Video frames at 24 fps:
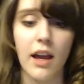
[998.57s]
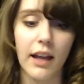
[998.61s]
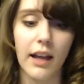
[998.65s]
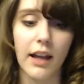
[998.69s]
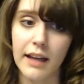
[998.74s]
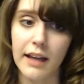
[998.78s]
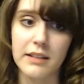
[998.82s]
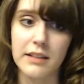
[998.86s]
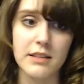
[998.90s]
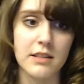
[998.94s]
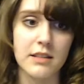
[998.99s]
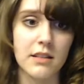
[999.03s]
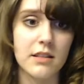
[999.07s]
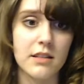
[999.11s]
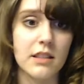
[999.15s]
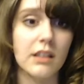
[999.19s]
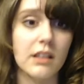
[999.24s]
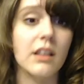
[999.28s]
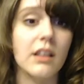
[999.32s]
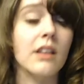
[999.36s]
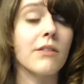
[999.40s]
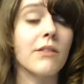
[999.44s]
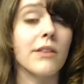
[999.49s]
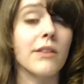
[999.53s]
gets a
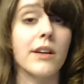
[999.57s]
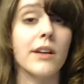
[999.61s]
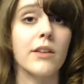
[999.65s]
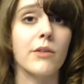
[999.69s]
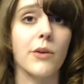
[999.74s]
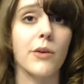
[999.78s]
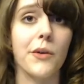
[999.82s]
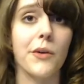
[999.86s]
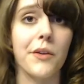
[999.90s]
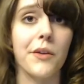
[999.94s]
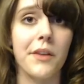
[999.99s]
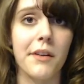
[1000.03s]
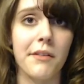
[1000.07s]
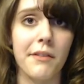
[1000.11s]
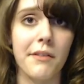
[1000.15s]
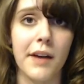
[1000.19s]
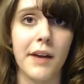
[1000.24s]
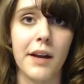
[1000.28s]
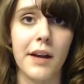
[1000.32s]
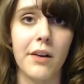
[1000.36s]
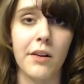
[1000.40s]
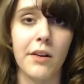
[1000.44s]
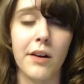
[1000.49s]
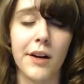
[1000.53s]
significant role in the
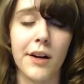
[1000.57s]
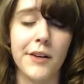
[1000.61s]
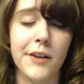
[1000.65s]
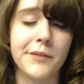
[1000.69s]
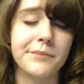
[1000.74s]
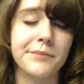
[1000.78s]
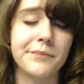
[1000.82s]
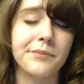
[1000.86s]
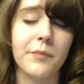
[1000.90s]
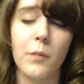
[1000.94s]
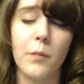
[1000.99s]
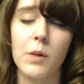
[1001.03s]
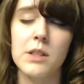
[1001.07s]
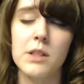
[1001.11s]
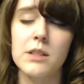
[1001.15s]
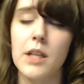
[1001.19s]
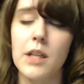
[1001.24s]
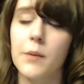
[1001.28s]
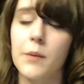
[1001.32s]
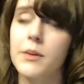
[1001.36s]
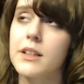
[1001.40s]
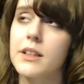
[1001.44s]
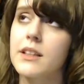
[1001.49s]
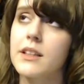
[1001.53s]
final arc, which is
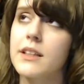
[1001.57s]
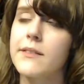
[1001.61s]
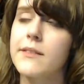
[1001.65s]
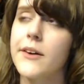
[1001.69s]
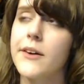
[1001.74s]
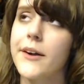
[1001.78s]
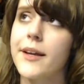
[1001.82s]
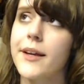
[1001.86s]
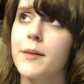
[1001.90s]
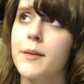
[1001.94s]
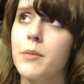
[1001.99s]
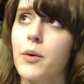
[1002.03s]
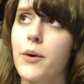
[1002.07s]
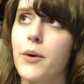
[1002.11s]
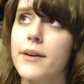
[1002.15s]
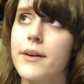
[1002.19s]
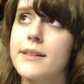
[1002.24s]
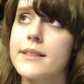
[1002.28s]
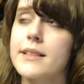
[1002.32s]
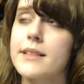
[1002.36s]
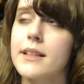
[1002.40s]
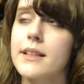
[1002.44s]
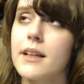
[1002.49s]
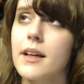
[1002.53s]
obviously very
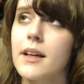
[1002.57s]
important.